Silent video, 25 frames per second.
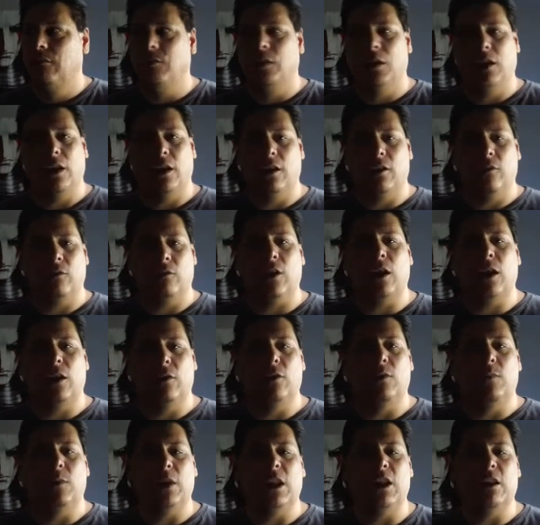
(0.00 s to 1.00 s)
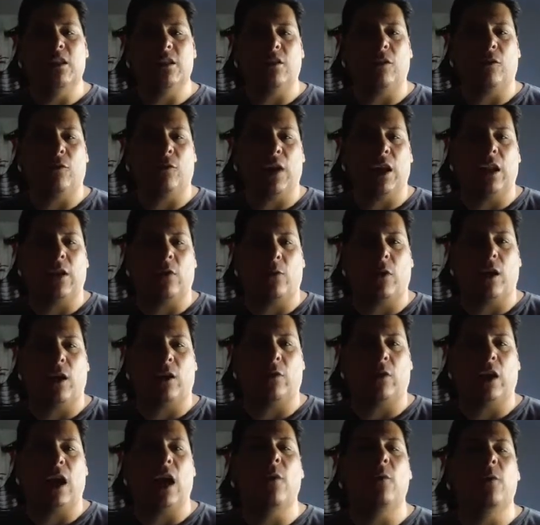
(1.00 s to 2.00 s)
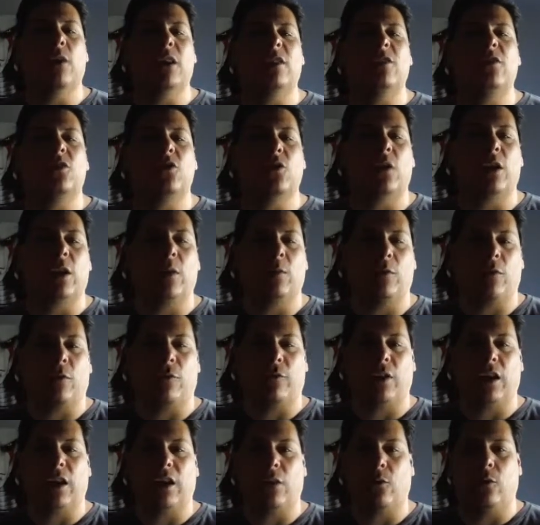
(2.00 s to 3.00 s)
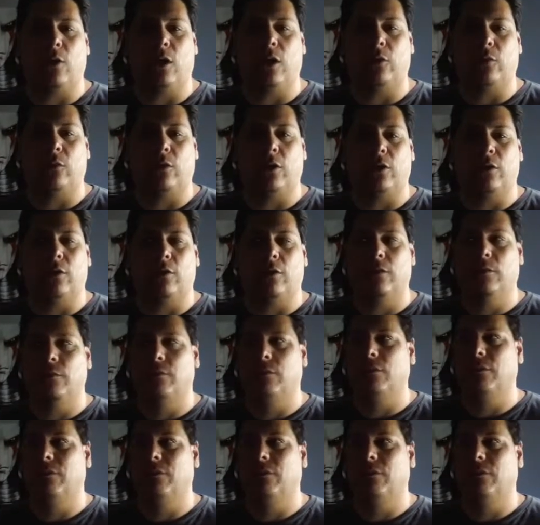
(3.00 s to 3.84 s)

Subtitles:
But if it would be easier if I had a quad runner. I would enjoy it more if I had a quad runner.